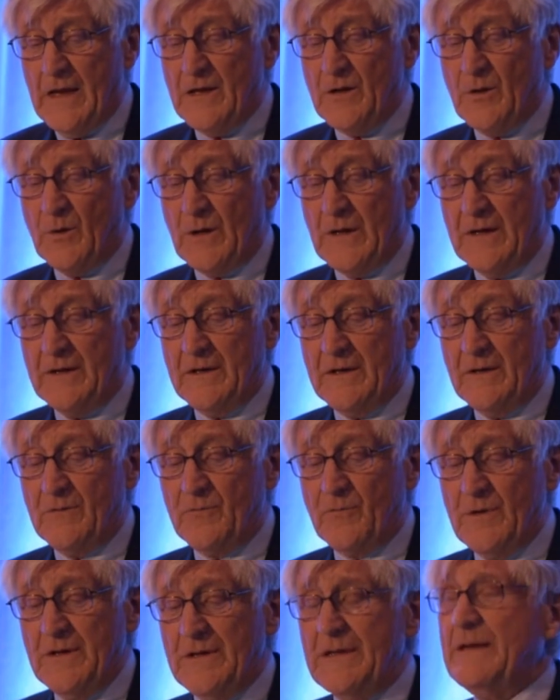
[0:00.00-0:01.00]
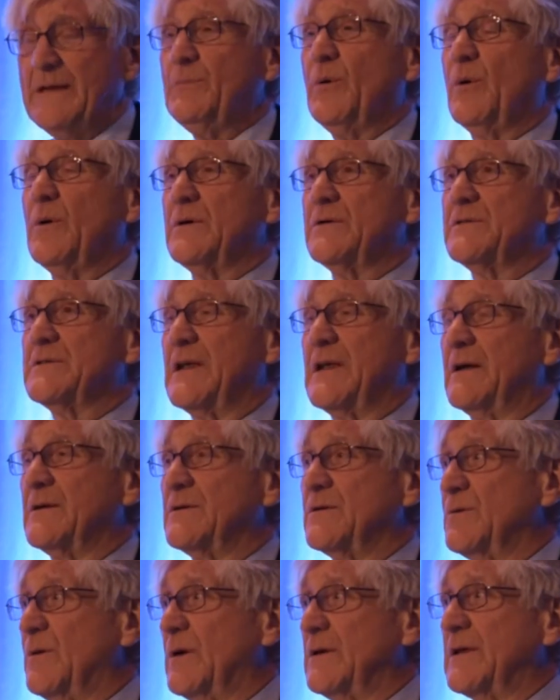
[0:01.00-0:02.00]
You know, it, it really boils
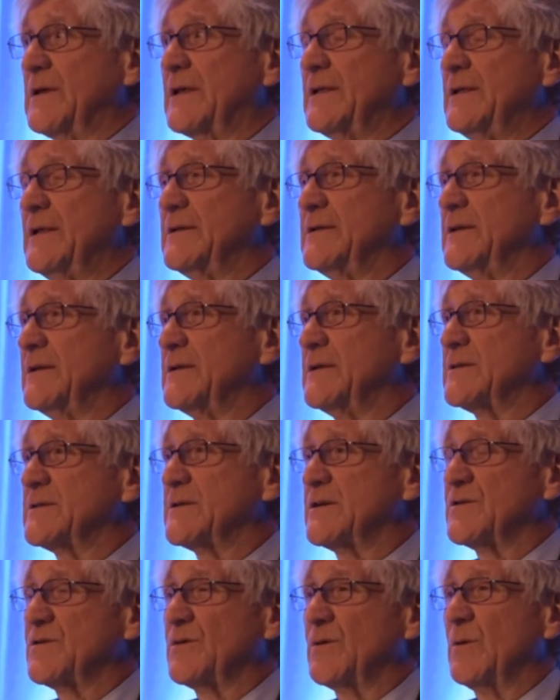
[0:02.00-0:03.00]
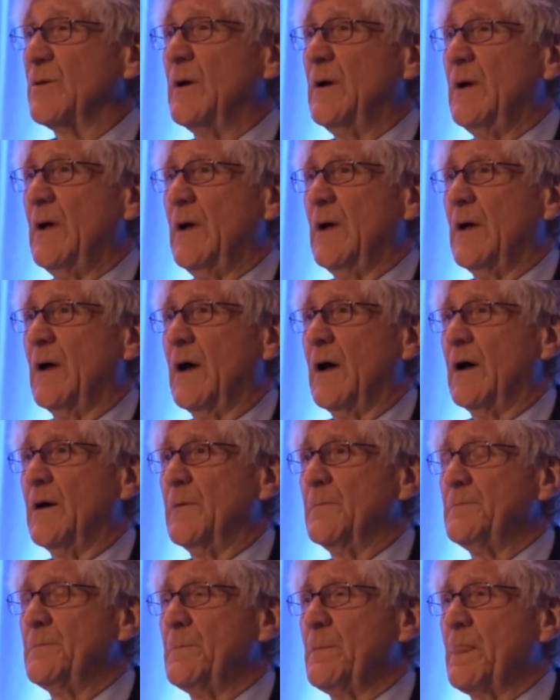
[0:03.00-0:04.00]
down to, on the cleanliness issue,
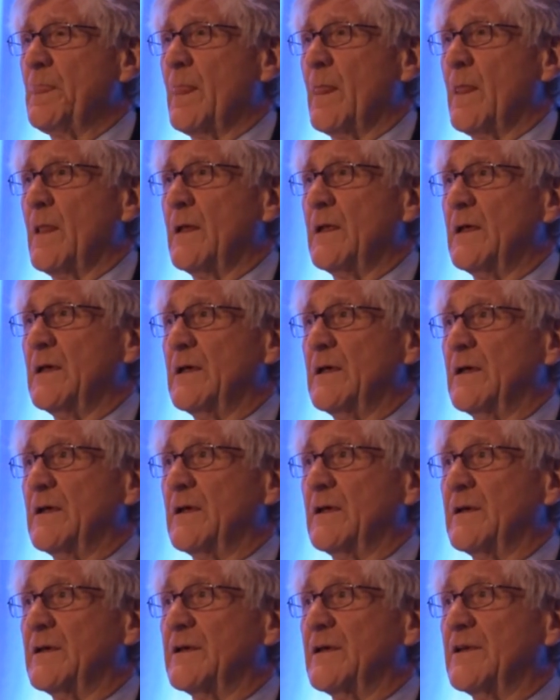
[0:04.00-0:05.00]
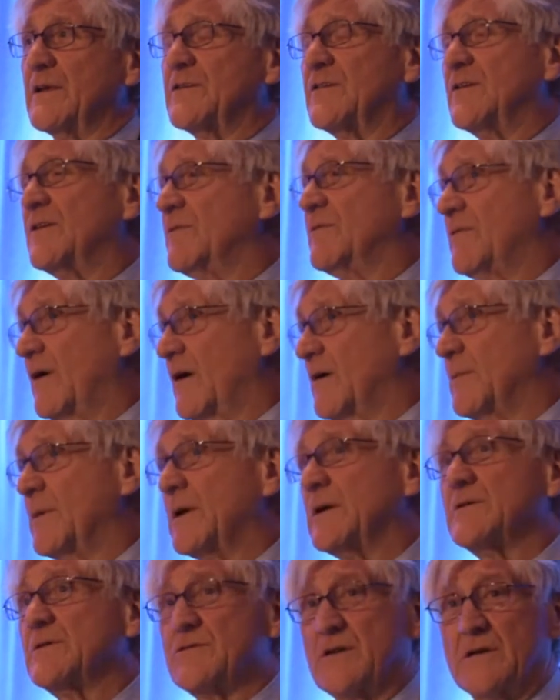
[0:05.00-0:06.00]
um, it, it's an
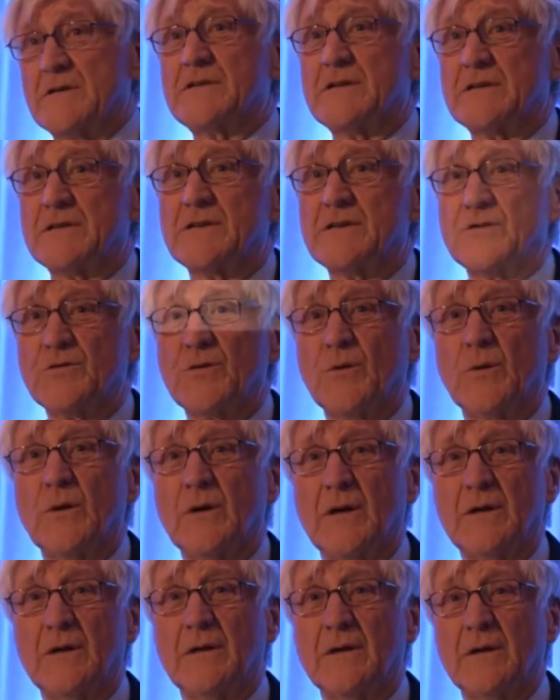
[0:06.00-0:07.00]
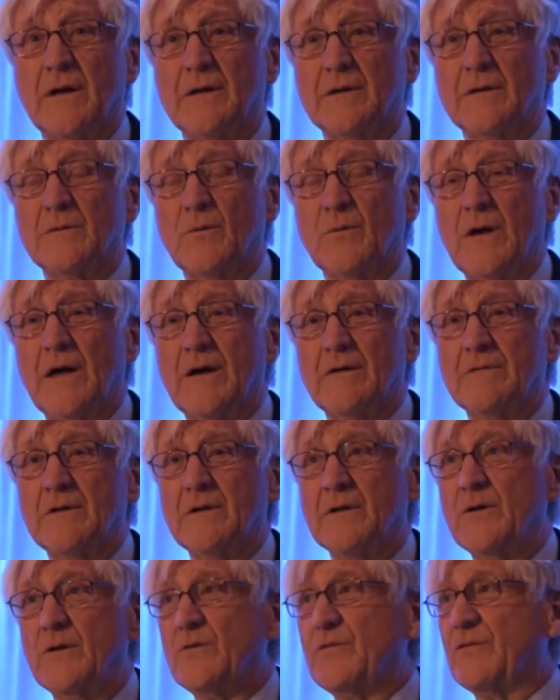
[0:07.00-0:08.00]
environmental justice issue. And uh, we
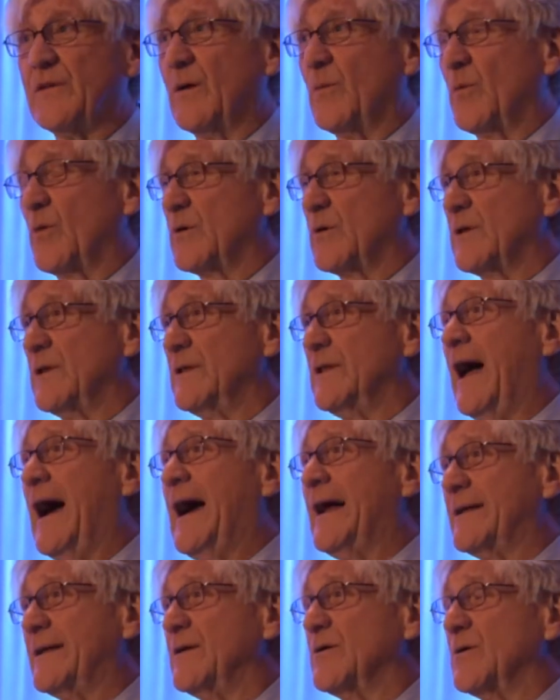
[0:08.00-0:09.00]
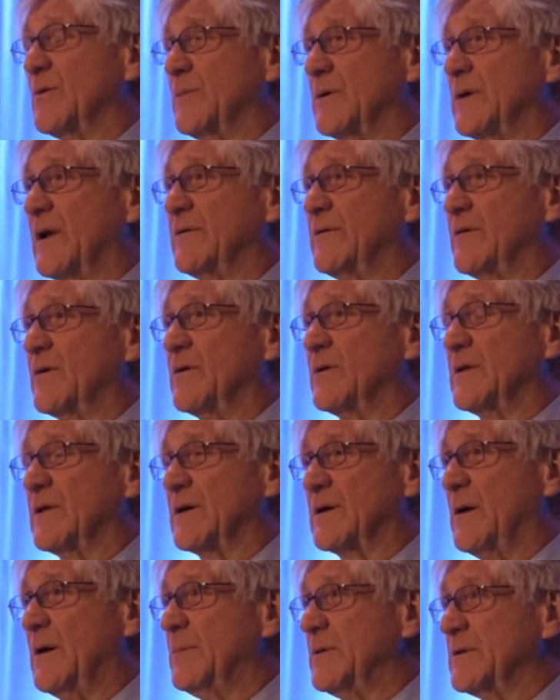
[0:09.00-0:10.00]
haven't used that word a lot here, but I've heard it
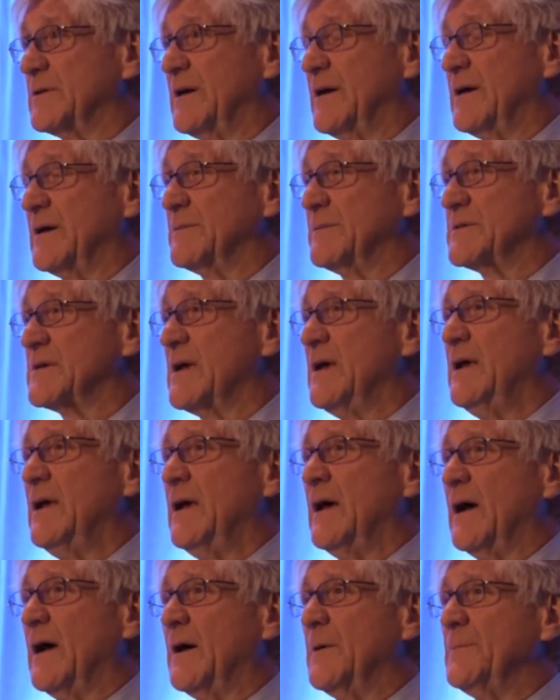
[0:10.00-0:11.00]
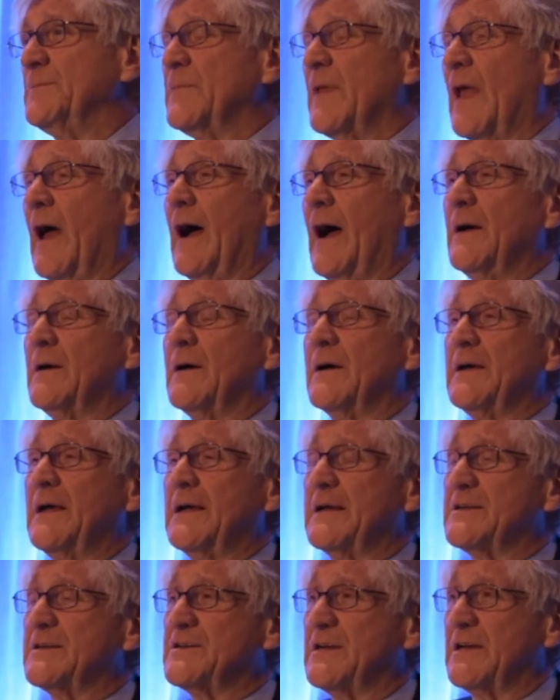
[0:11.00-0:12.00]
a couple times. Um, I, I
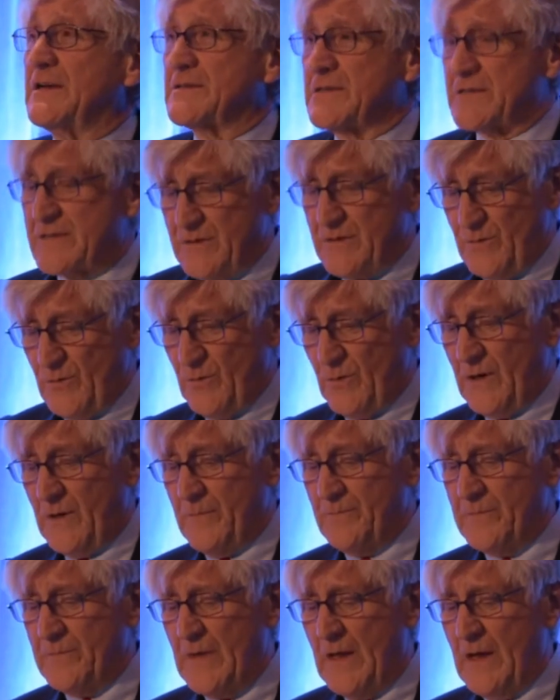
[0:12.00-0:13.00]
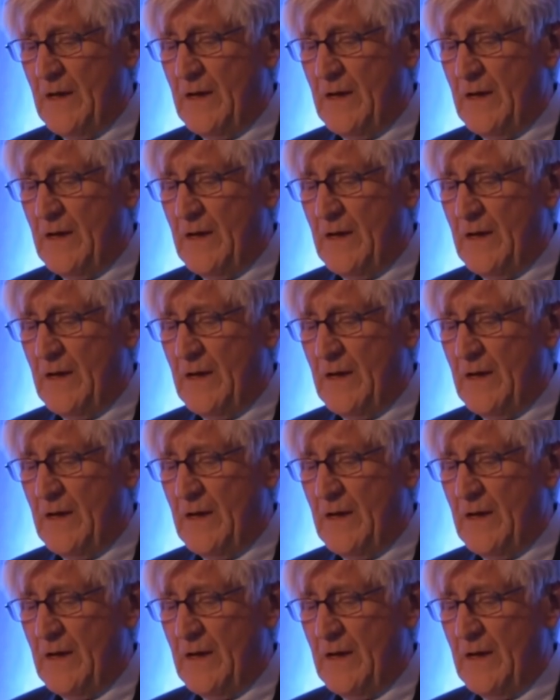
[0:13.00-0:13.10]
had a chance to, um,